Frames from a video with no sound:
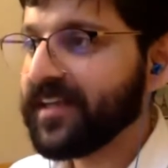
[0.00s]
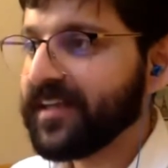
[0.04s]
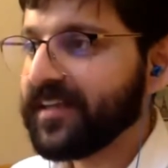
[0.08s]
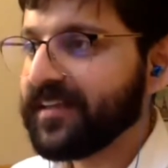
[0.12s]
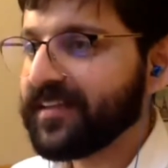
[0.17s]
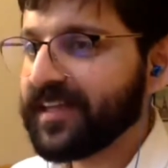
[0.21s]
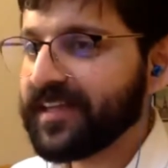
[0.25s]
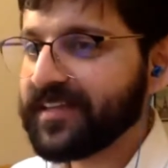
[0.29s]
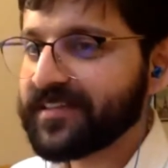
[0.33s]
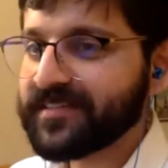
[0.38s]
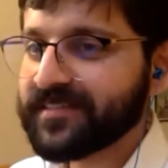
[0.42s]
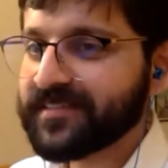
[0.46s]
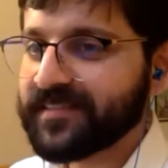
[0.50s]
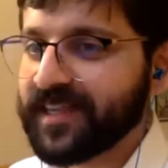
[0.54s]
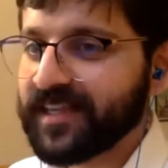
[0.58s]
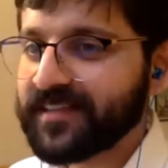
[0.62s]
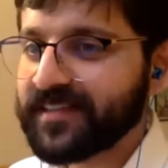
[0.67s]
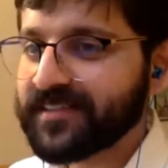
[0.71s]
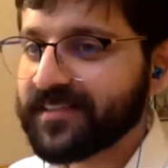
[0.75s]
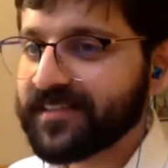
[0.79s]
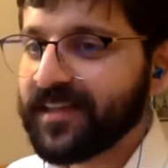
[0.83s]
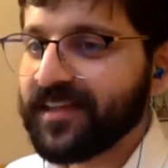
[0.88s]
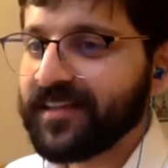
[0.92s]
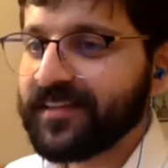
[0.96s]

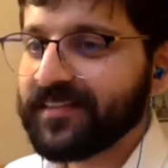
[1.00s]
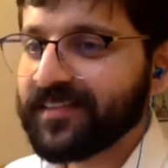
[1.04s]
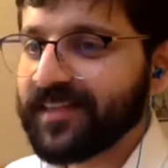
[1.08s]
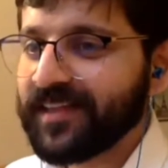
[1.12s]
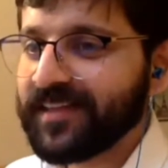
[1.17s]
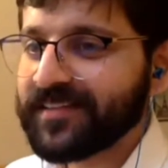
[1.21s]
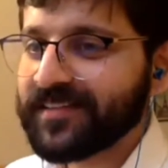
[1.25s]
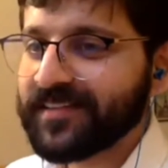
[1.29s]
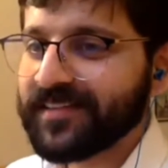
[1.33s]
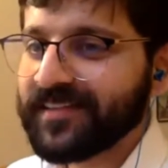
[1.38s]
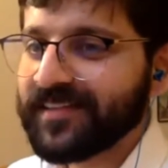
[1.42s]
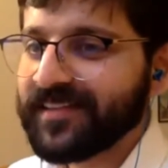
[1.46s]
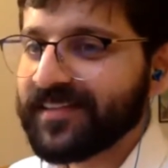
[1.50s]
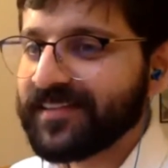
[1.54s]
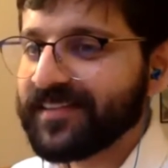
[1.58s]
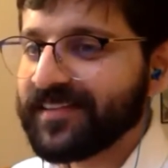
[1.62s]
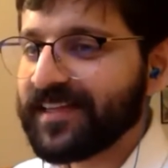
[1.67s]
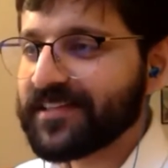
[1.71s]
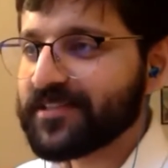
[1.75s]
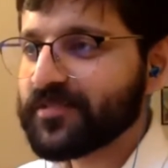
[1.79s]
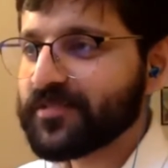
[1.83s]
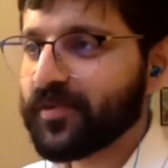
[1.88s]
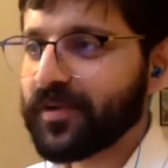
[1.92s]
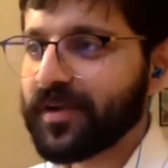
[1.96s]

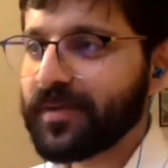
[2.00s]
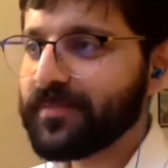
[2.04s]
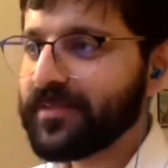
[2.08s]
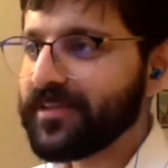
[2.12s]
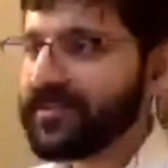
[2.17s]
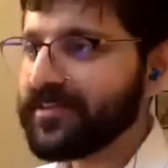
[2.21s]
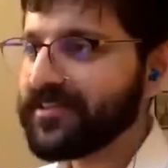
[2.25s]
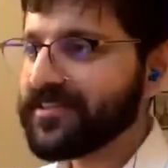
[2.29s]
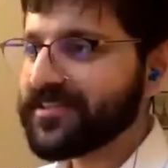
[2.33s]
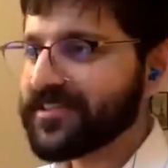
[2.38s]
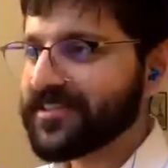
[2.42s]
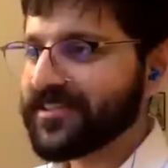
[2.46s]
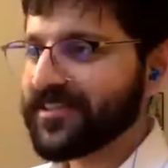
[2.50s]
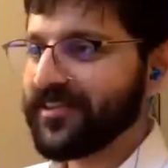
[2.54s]
That's what I'm used to.